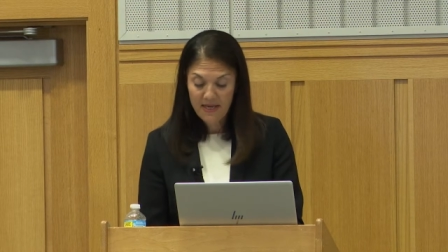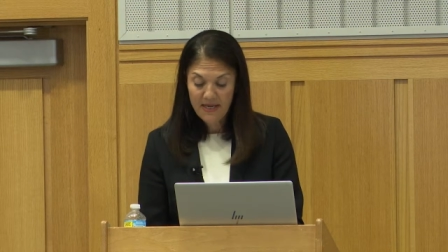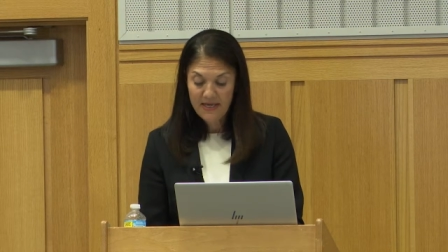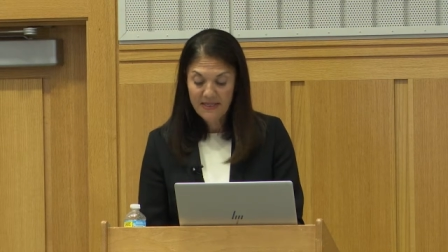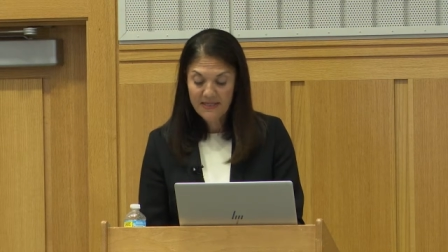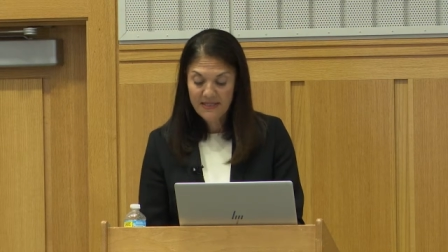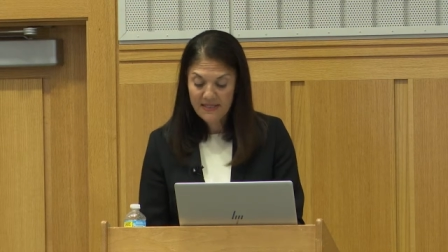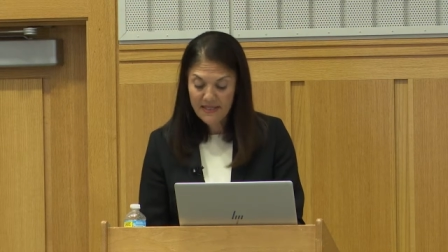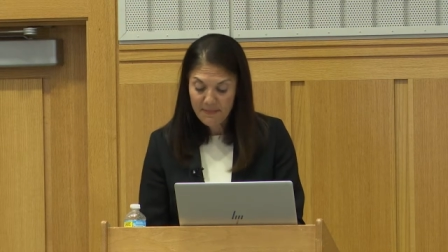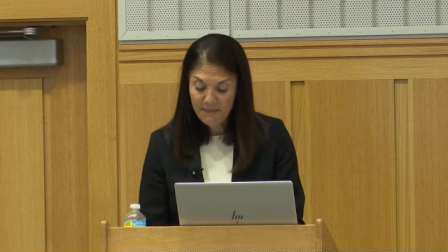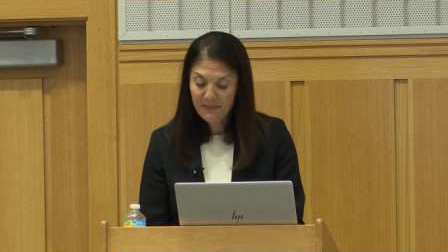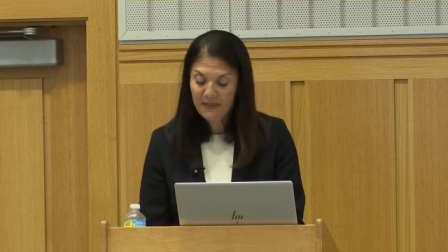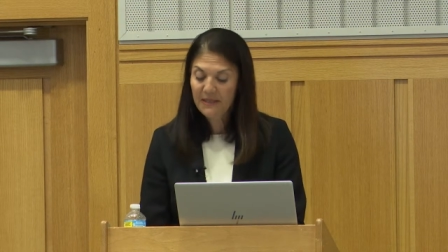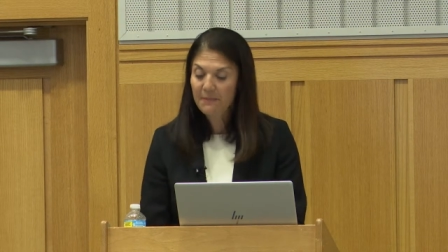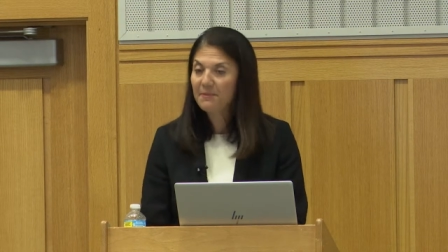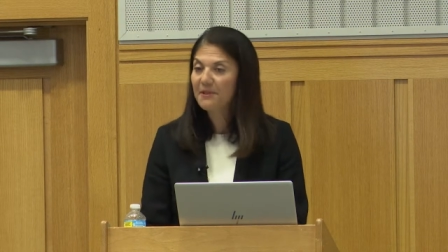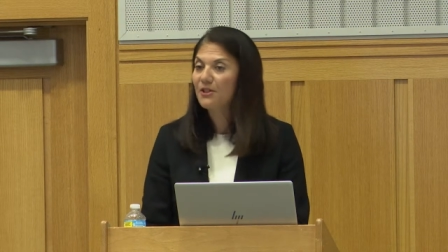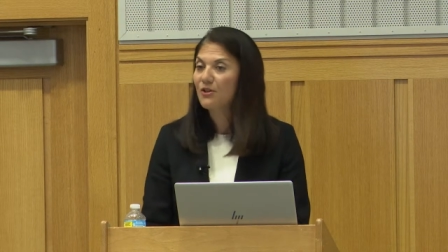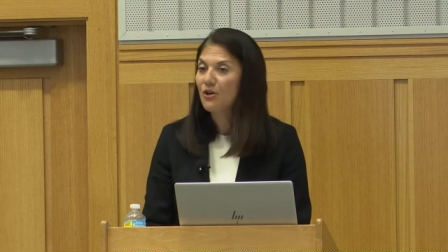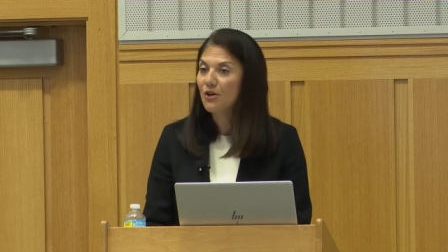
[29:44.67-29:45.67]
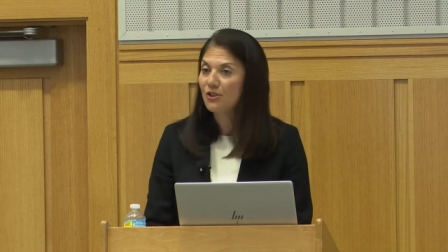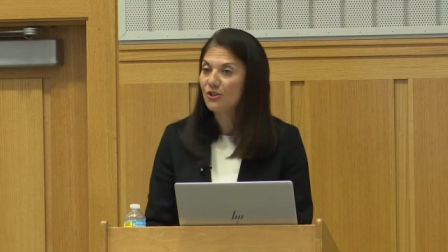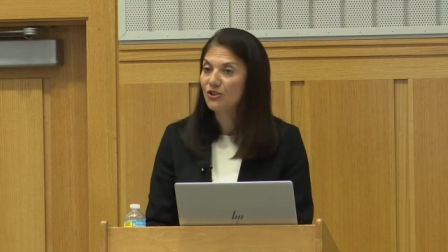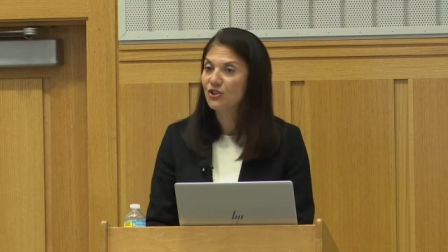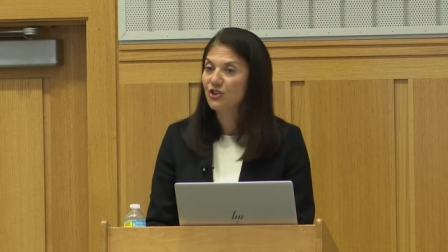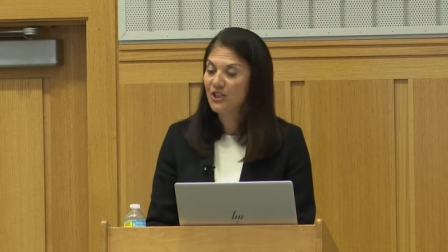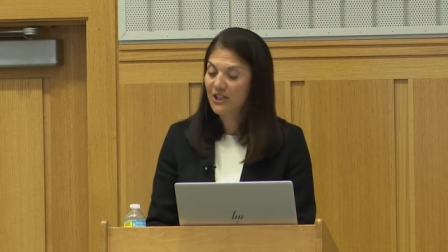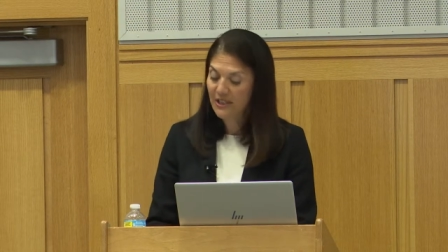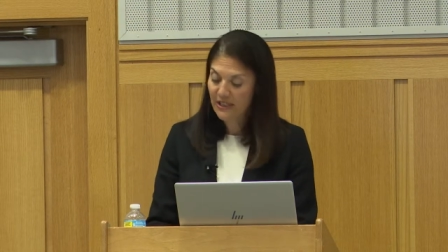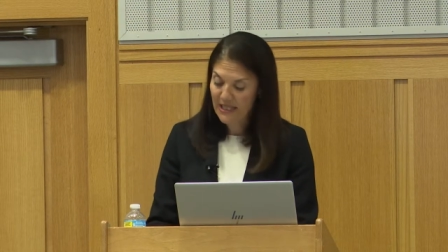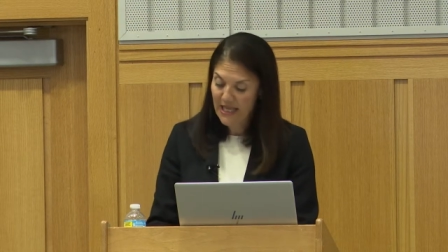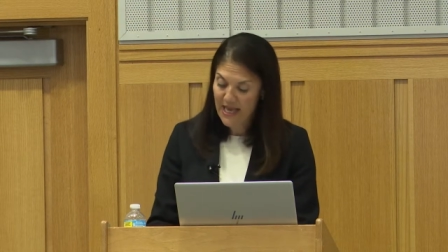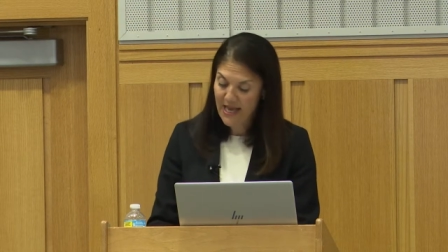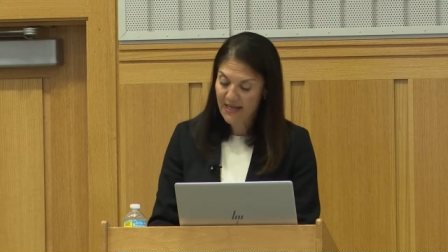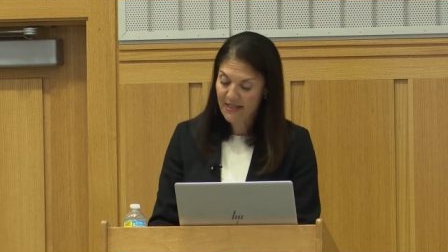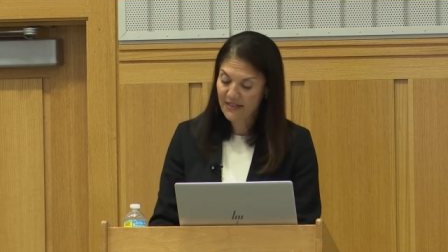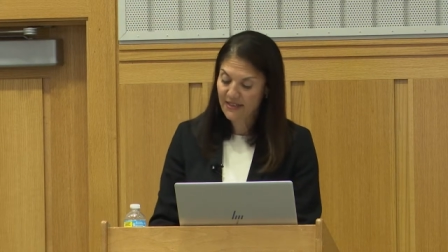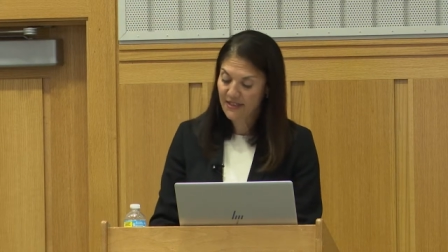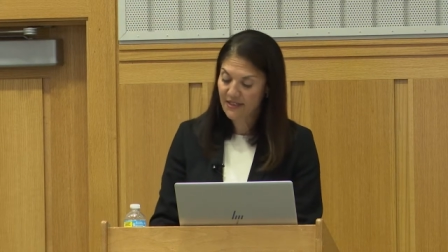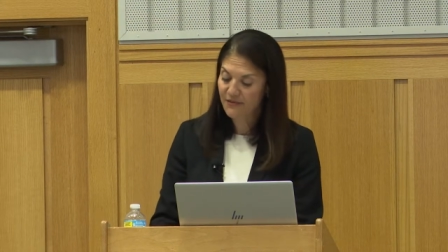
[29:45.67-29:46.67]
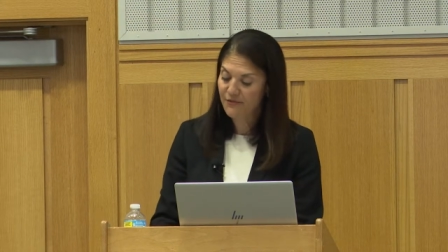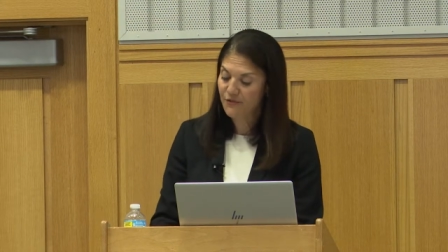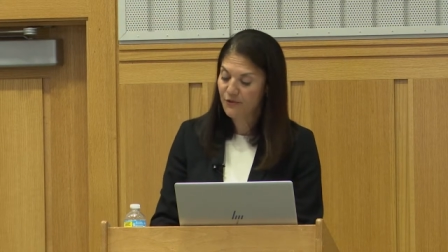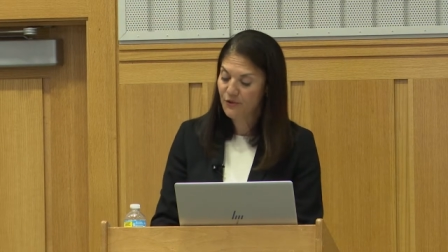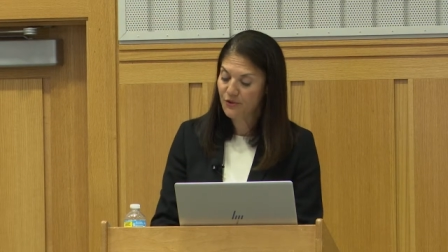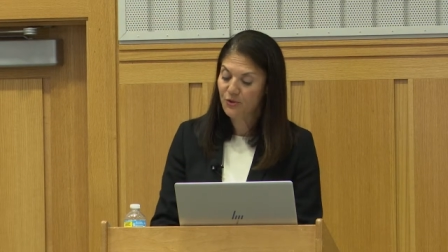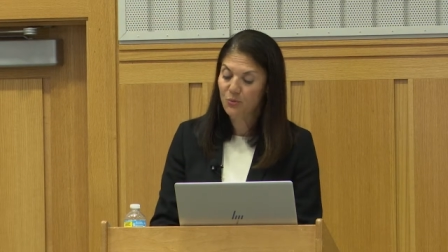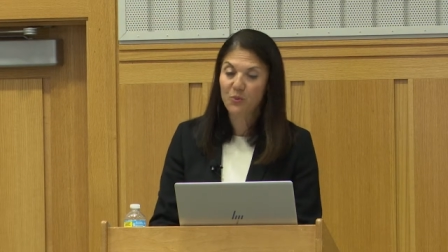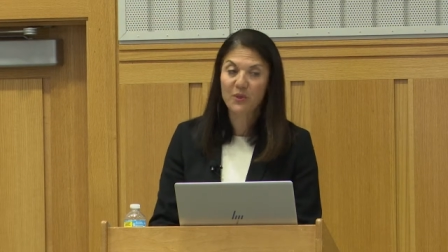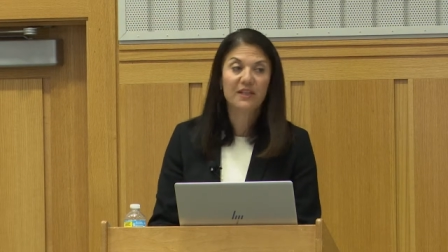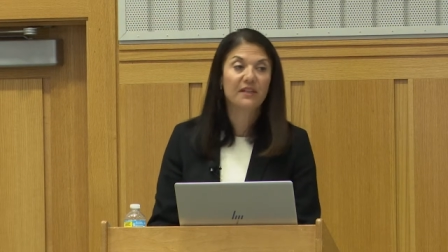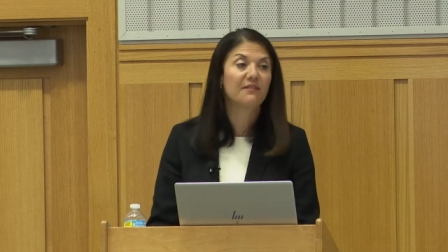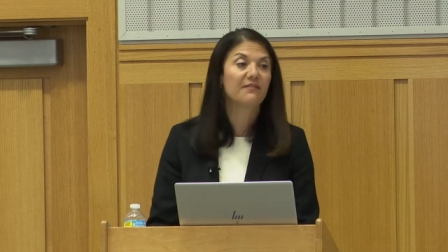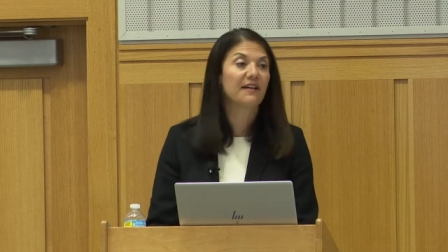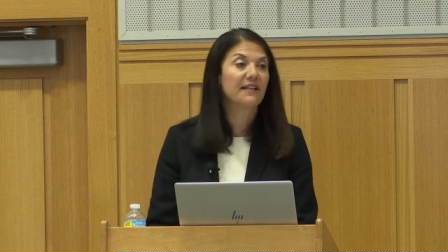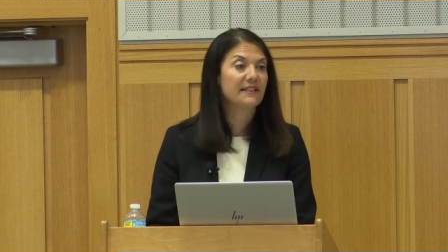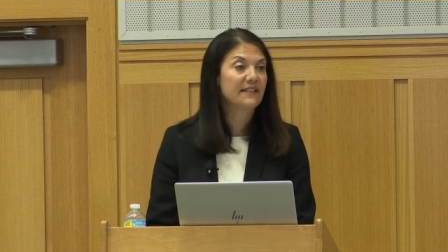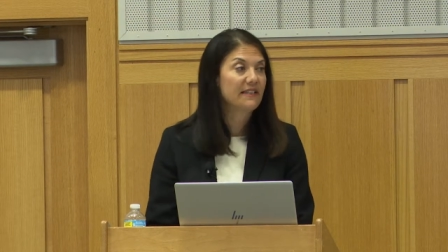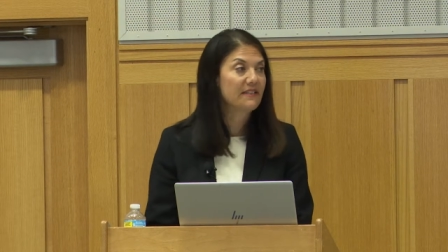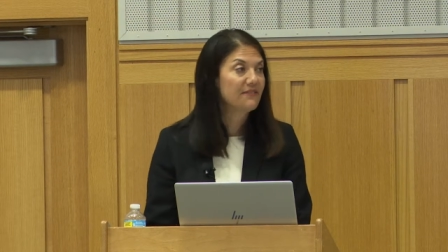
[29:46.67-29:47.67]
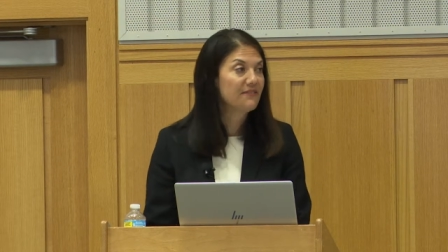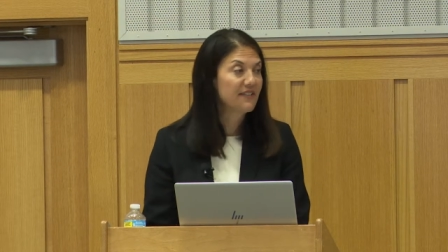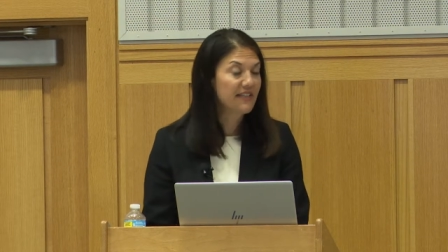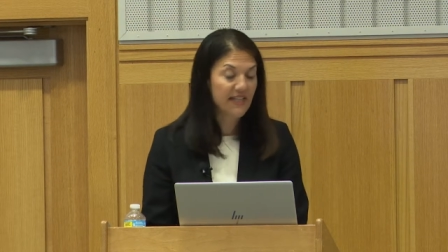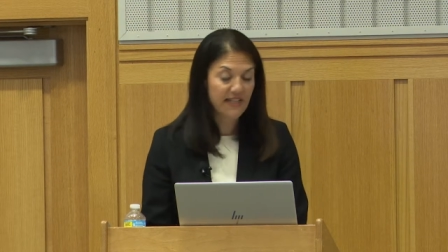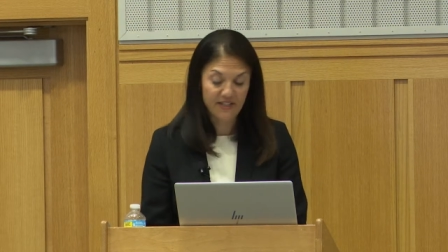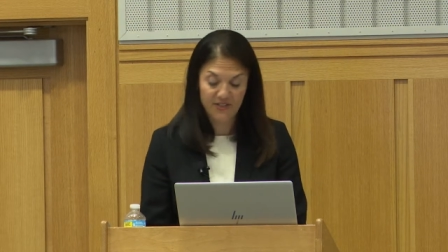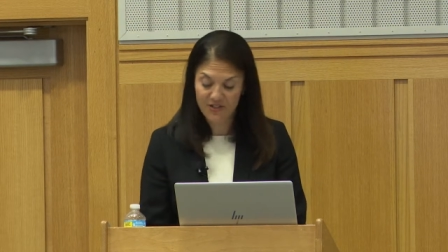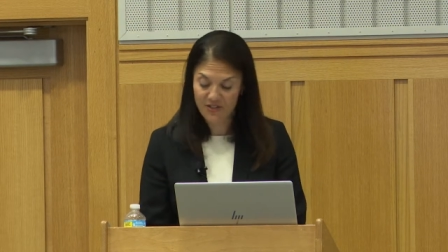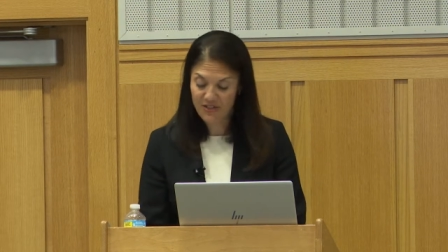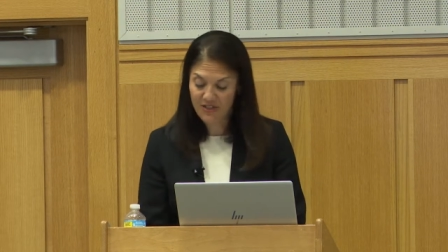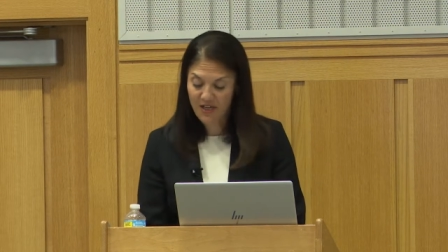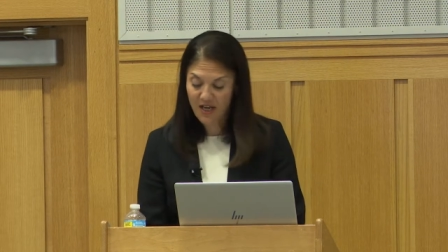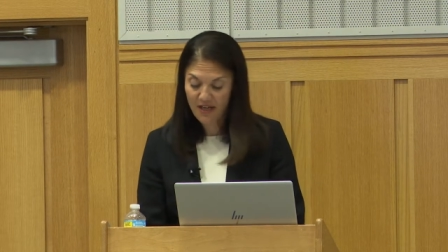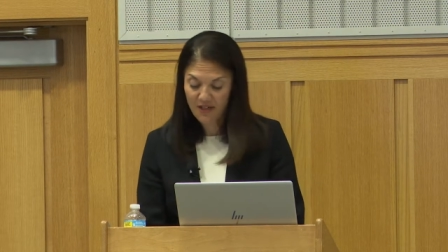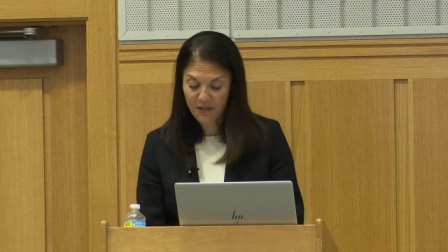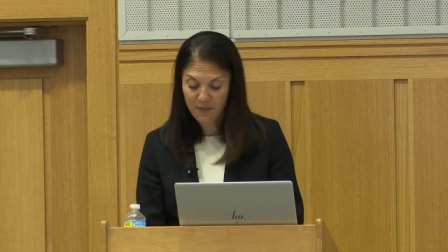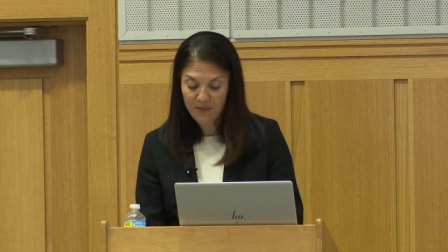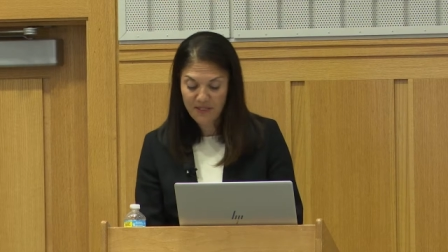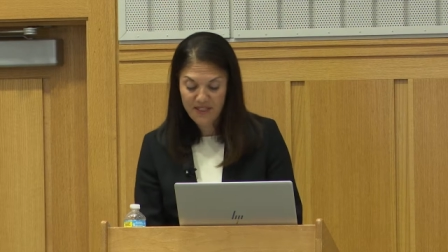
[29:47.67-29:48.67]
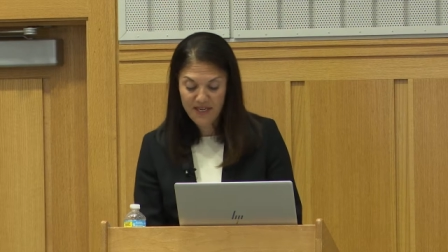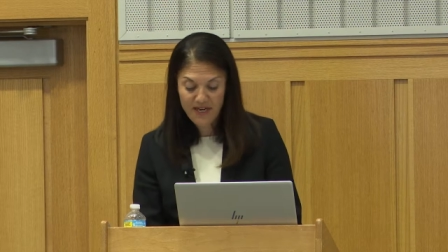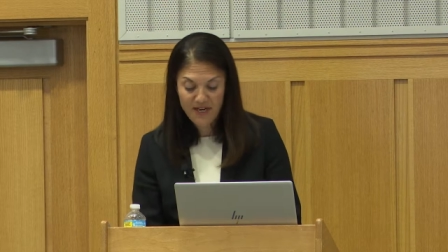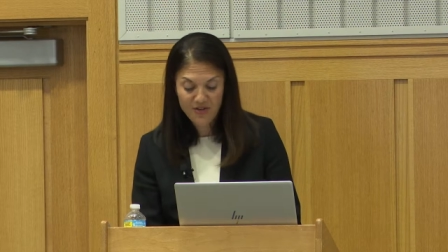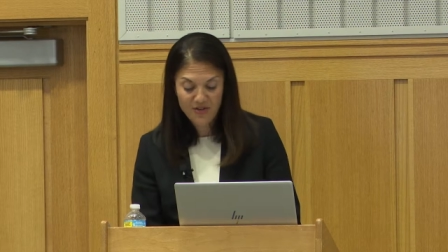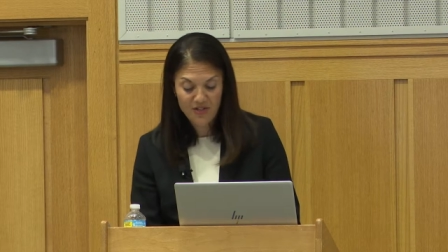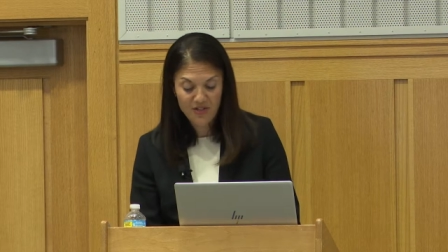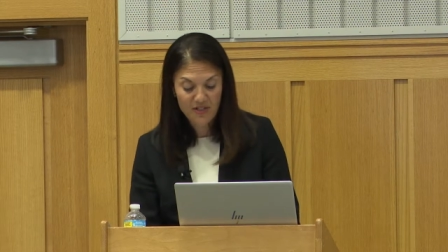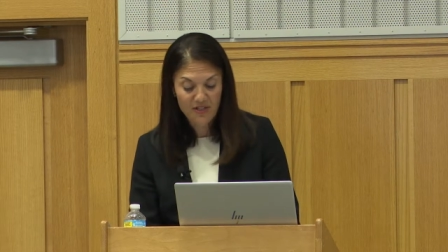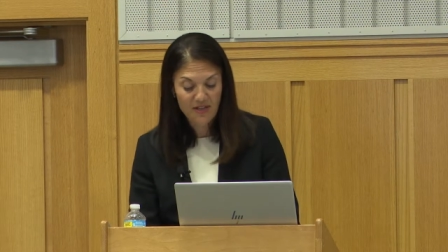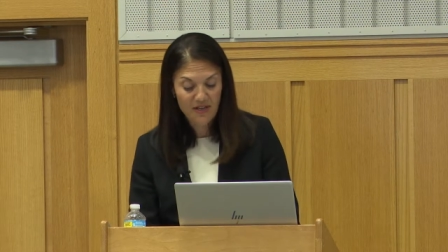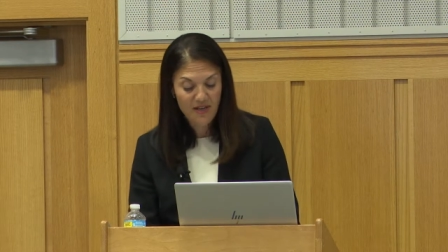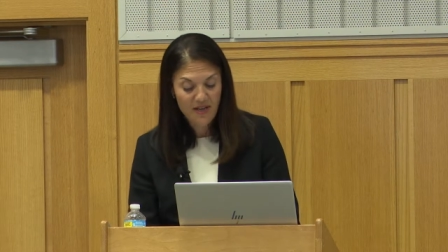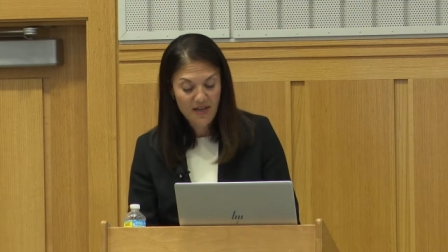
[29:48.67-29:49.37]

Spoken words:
simply because she lacks the full suite of identification documentation